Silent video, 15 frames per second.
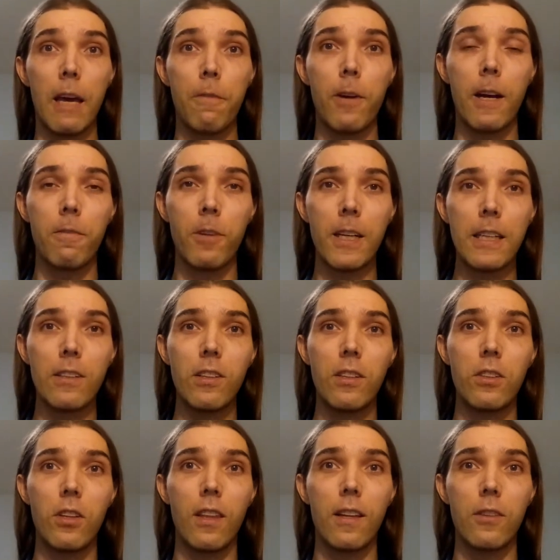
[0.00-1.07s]
If I've linked you
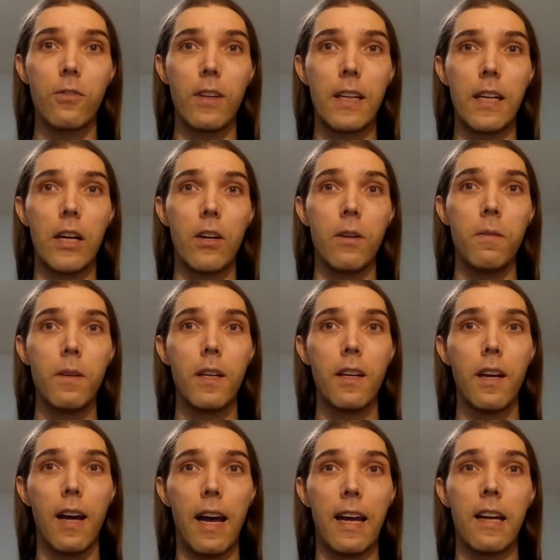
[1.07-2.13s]
to this video,
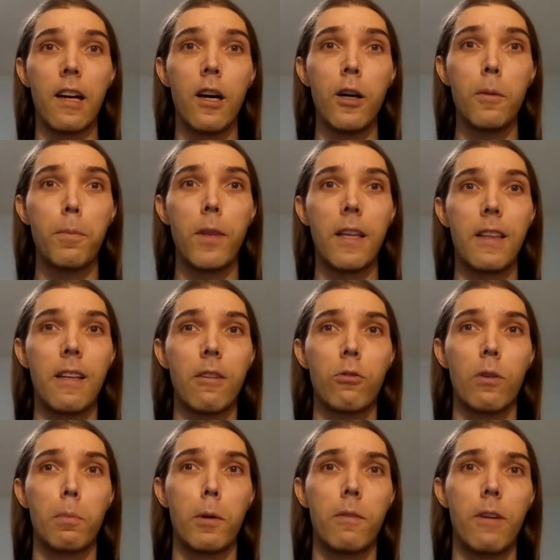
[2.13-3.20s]
I hope that this
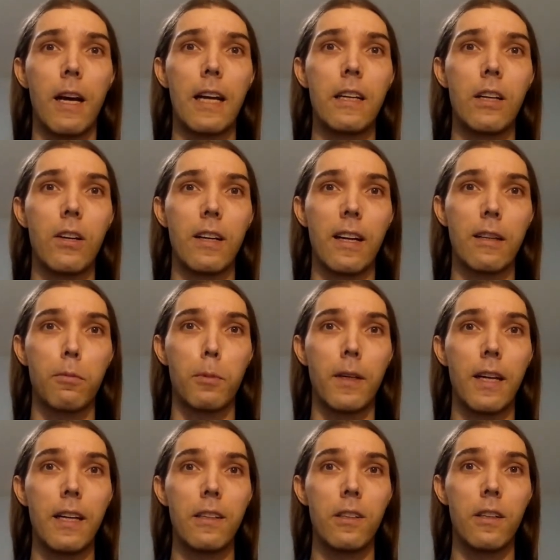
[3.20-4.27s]
will provide you an
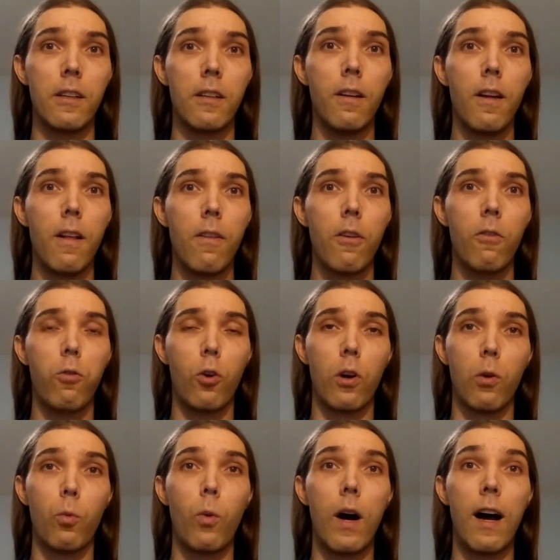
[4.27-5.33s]
explanation
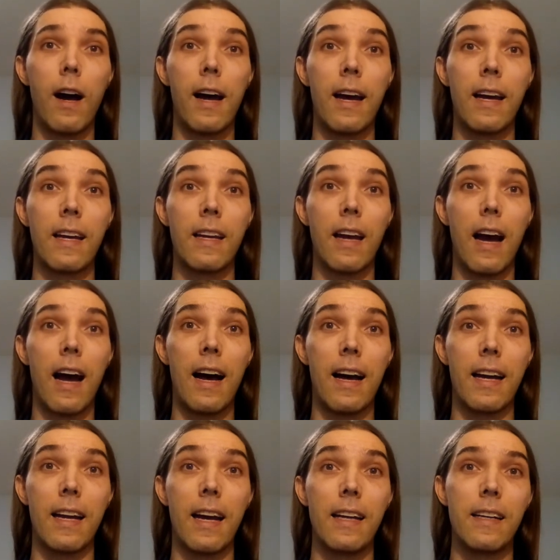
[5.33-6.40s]
for why
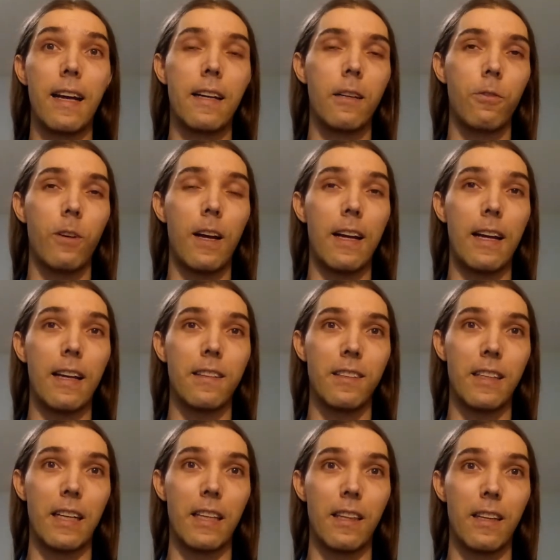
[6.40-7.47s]
I identify as
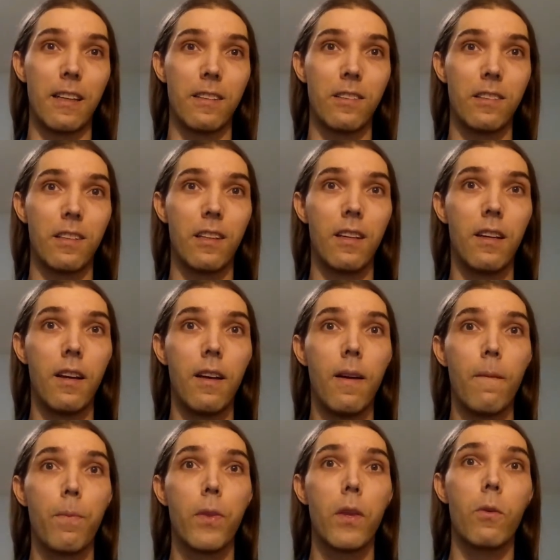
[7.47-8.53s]
an atheist.
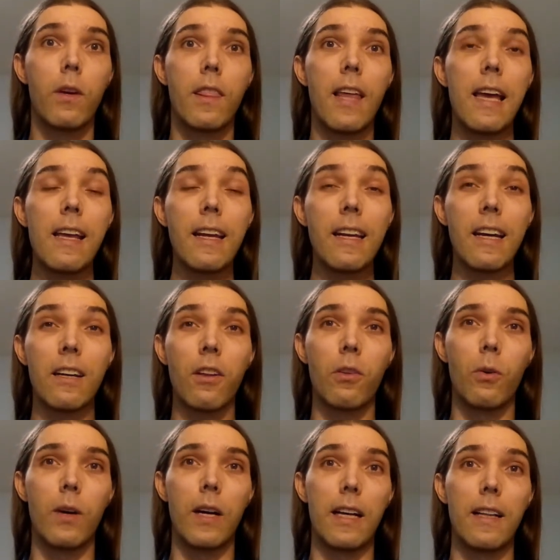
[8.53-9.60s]
With that out of
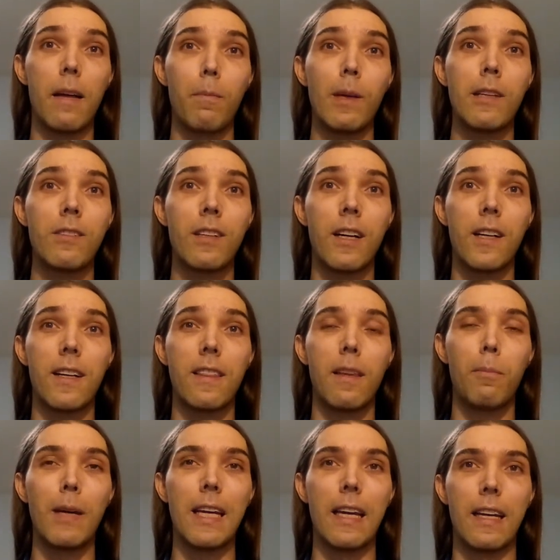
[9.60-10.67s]
the way, let me start at the
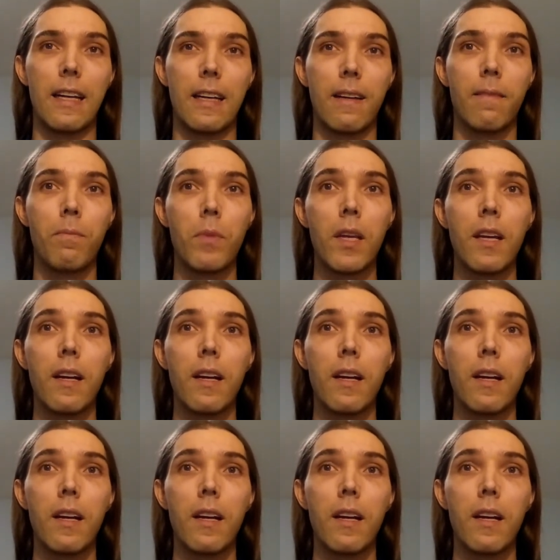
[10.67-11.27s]
beginning.